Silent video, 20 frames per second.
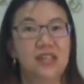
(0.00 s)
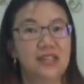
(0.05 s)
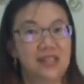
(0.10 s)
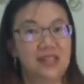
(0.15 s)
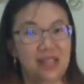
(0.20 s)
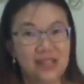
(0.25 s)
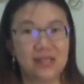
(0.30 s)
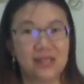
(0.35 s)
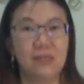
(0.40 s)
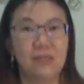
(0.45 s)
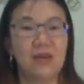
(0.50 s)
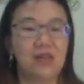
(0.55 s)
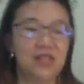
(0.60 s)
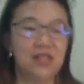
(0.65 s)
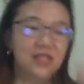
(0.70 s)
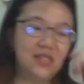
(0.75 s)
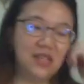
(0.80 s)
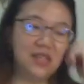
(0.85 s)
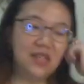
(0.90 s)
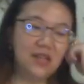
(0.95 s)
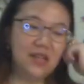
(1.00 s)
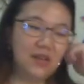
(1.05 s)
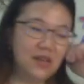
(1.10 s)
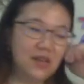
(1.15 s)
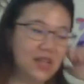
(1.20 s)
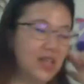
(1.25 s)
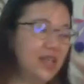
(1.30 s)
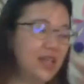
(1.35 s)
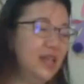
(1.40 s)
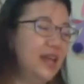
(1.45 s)
That's about it.
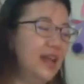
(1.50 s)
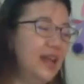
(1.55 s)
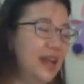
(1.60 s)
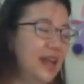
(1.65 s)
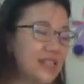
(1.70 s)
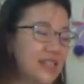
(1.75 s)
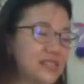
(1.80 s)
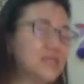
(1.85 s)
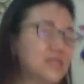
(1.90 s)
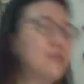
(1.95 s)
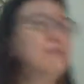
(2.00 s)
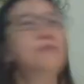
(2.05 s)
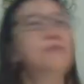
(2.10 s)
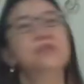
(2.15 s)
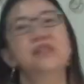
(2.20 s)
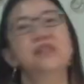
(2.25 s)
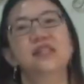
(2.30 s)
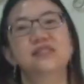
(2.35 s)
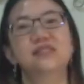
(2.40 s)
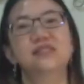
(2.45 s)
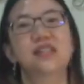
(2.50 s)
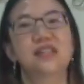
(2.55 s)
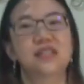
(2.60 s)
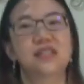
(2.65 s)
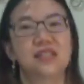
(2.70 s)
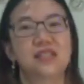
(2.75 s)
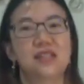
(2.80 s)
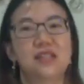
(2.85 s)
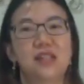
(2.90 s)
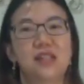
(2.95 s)
Okay, as simple as that.
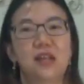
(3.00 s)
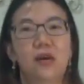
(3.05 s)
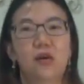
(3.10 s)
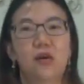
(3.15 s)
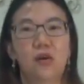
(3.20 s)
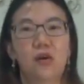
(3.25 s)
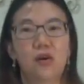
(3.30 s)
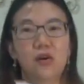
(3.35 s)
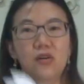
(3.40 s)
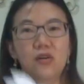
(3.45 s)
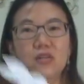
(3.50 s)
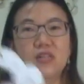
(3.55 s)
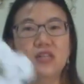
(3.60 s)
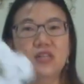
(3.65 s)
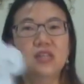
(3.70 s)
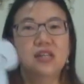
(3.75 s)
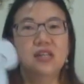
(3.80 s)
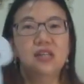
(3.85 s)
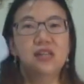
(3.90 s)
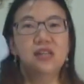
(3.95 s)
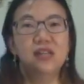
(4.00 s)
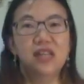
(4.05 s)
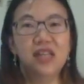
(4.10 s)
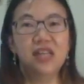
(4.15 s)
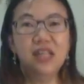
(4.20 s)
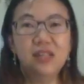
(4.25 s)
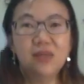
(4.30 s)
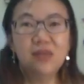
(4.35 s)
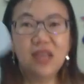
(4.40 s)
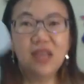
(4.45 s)
Or, okay,
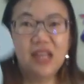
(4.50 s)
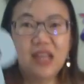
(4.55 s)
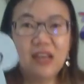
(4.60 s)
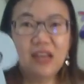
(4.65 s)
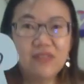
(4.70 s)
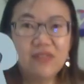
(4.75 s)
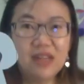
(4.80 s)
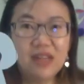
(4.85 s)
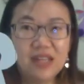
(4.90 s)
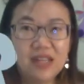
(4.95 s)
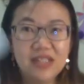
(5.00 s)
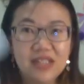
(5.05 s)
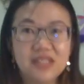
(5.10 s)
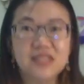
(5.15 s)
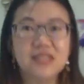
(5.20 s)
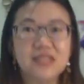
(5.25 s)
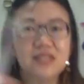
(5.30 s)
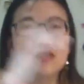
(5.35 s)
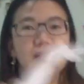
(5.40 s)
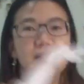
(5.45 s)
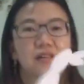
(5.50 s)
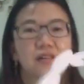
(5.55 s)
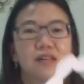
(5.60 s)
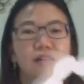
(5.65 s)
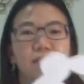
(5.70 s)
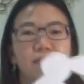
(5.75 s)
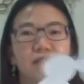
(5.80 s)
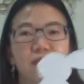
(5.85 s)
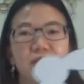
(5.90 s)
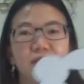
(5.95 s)
you can have like this.
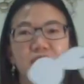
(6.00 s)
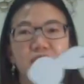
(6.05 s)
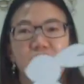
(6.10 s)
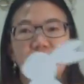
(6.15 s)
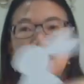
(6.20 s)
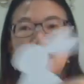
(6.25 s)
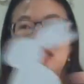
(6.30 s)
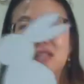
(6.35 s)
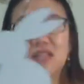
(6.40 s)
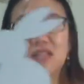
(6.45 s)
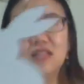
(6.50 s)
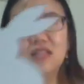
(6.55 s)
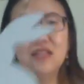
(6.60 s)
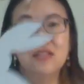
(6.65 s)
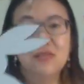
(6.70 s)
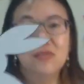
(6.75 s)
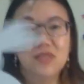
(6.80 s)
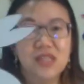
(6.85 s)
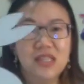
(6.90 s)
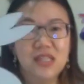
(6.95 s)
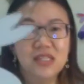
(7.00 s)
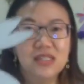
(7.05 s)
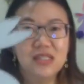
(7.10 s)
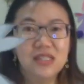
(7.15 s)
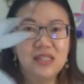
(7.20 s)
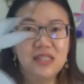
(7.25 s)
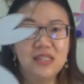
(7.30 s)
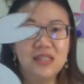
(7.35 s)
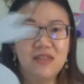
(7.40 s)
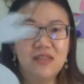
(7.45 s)
Let me just turn it so that it's
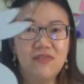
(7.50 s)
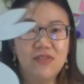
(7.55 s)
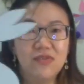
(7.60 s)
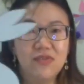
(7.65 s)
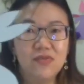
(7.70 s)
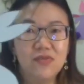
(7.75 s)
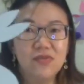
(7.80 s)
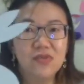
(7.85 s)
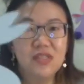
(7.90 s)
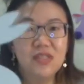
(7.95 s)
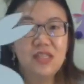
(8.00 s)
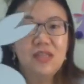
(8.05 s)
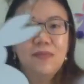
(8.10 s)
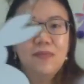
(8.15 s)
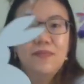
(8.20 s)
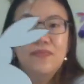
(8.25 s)
easier for you to see.